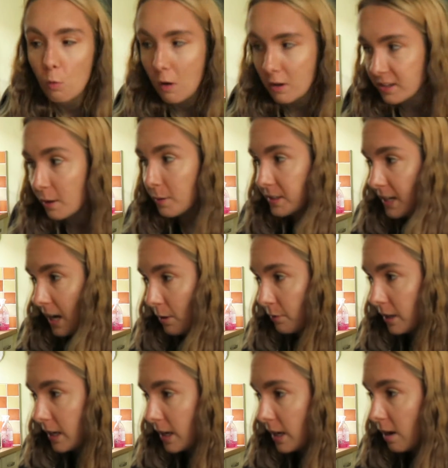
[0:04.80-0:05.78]
whilst I was down
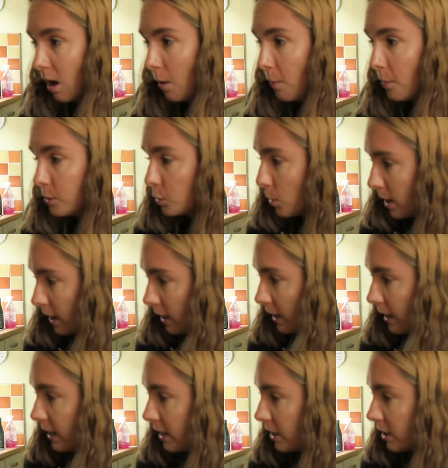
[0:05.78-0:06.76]
here I would
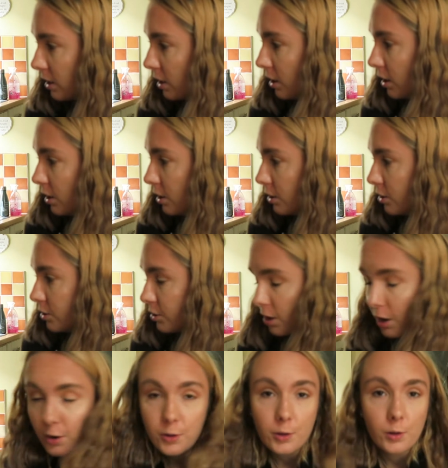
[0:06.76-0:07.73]
quickly
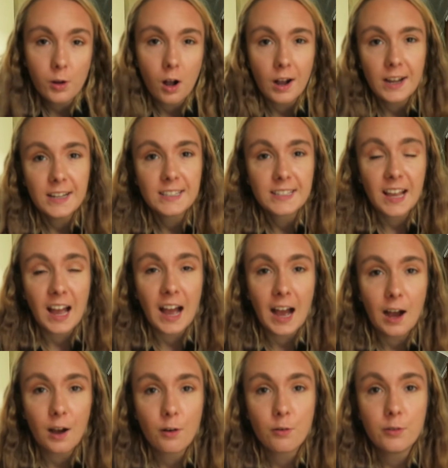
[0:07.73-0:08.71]
show you guys
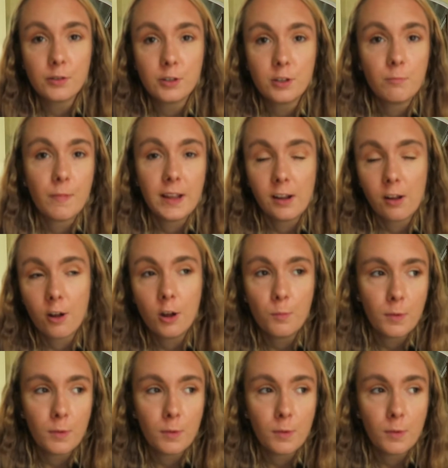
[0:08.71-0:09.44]
how to make oat